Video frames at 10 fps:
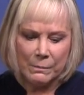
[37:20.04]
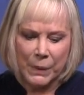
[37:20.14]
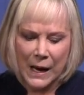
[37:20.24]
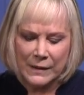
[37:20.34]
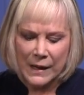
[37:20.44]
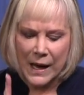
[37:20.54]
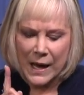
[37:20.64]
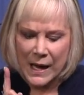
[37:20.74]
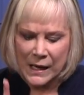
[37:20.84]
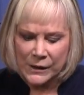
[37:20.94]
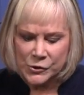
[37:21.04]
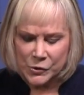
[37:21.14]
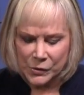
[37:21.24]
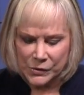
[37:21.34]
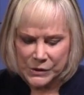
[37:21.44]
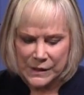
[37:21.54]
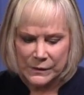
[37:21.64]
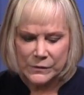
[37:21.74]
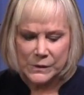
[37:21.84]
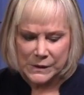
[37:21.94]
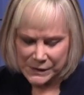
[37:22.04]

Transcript: by the angels in the